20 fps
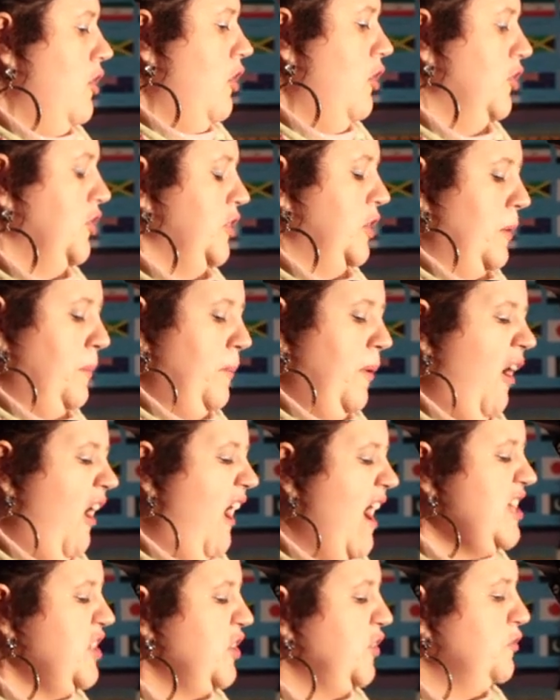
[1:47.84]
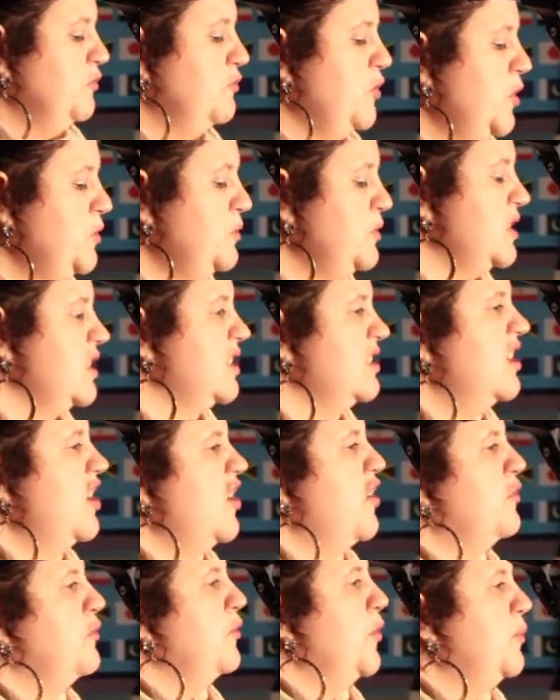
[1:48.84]
Occupy your roots
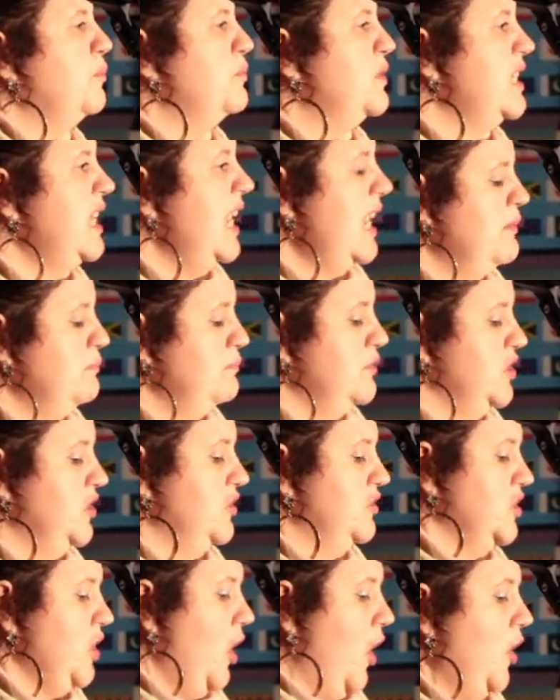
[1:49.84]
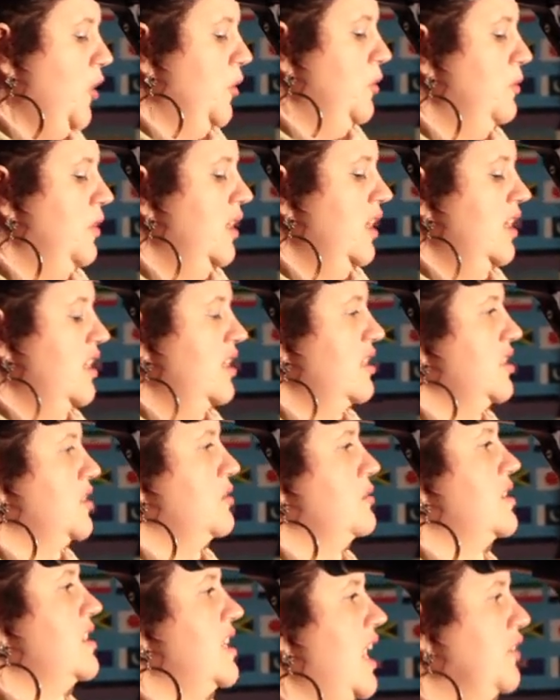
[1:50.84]
from tip to toe
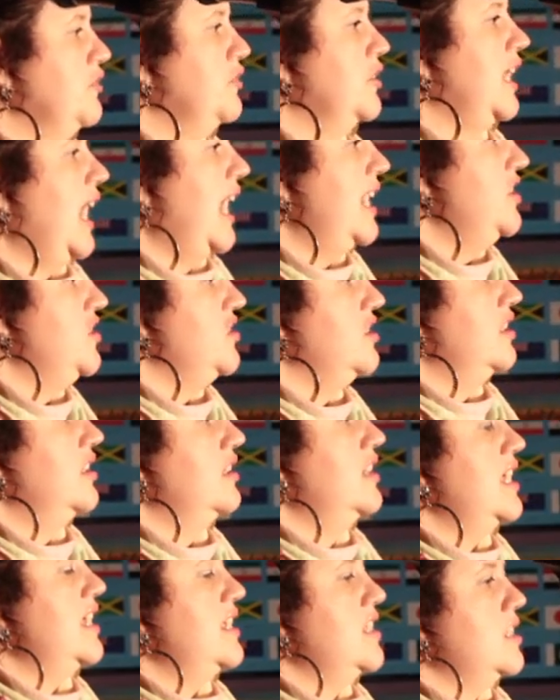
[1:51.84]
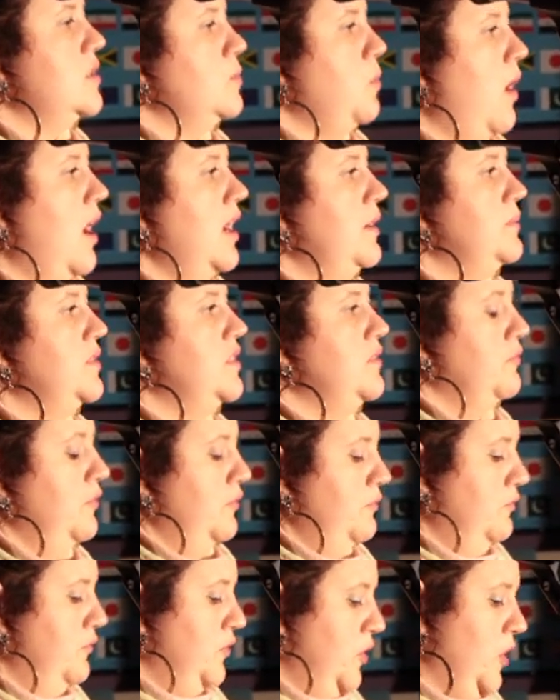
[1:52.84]
till segregation is swiped
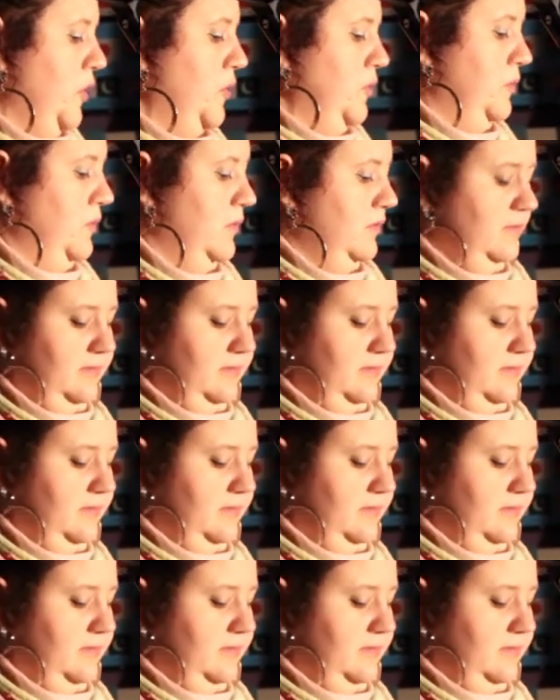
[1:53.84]
from view.